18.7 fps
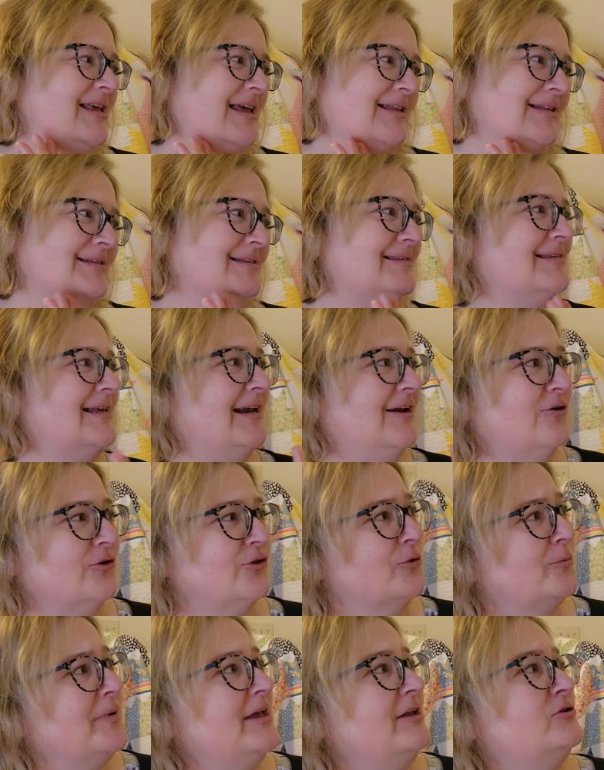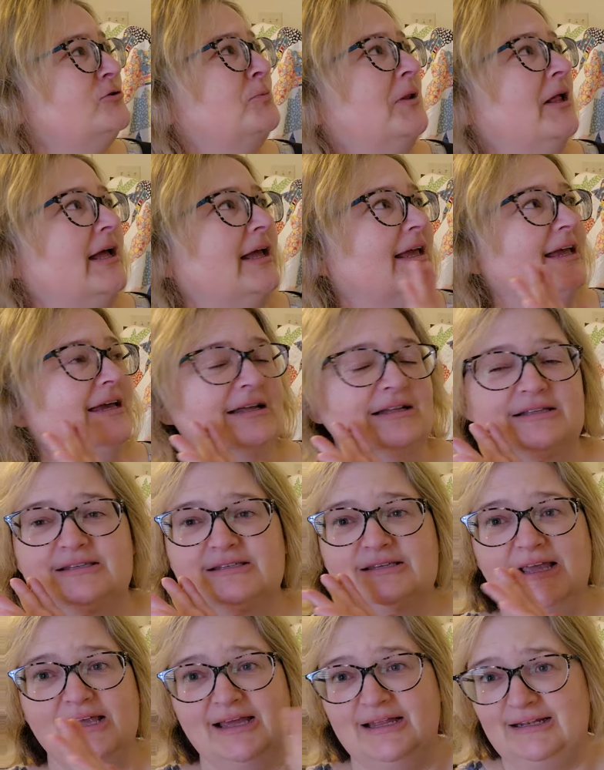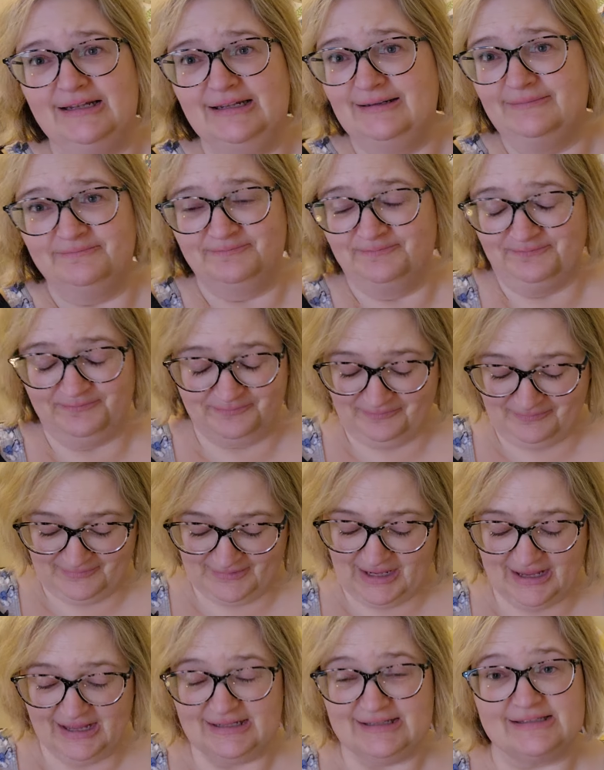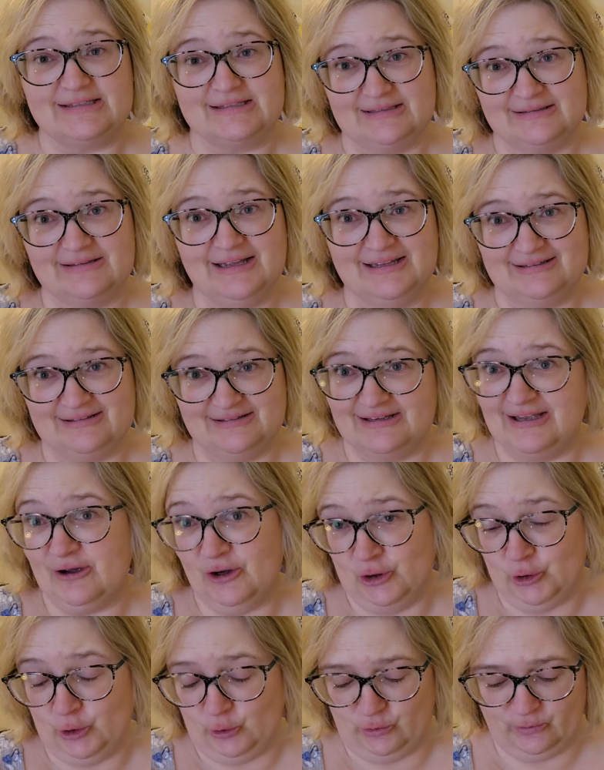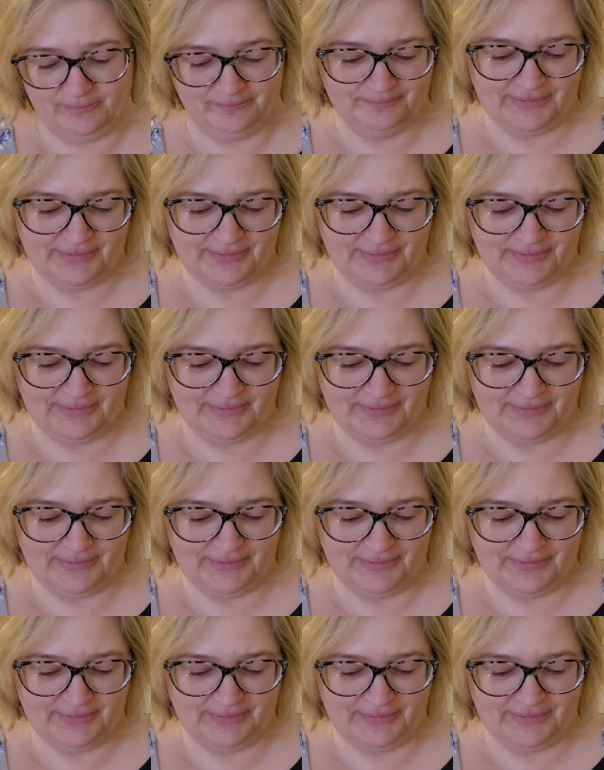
and sitting on their beach blankets and it's a hoot.